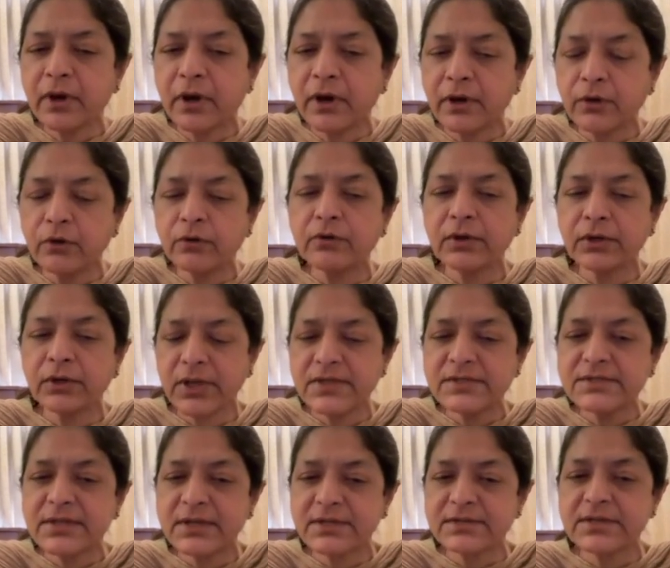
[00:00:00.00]
in
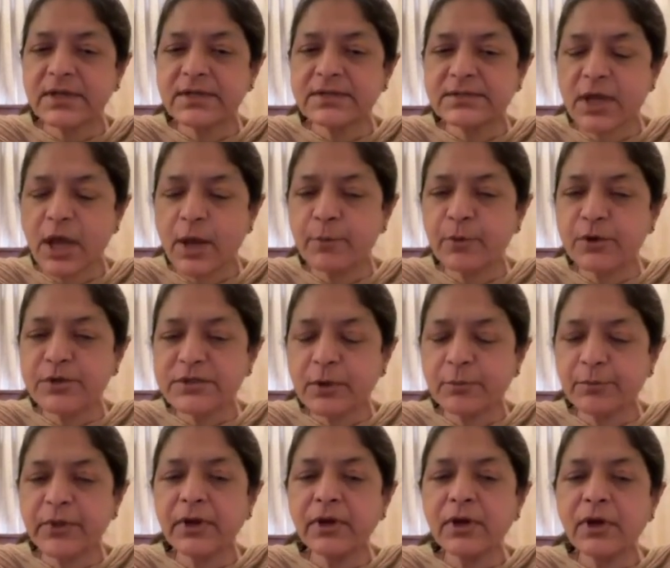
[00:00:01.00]
case there's an exam or
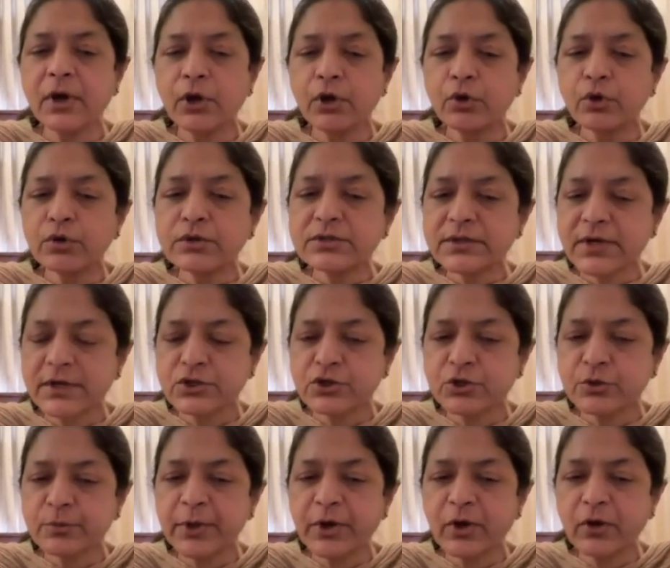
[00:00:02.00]
something, no stress
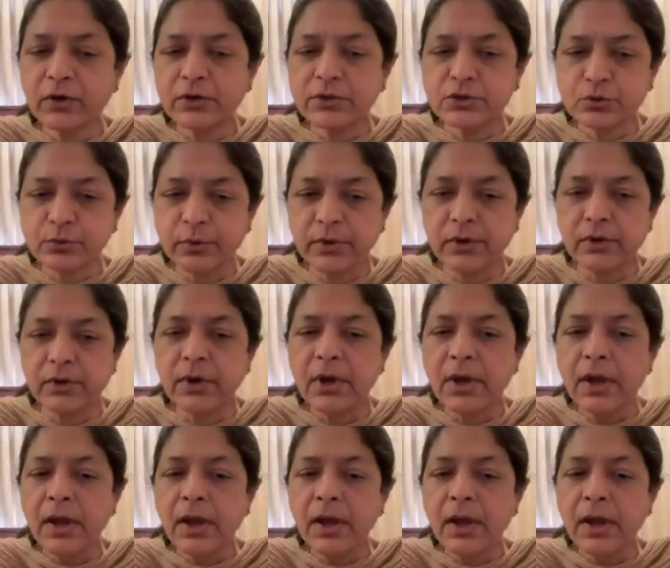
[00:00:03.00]
should be caused to her.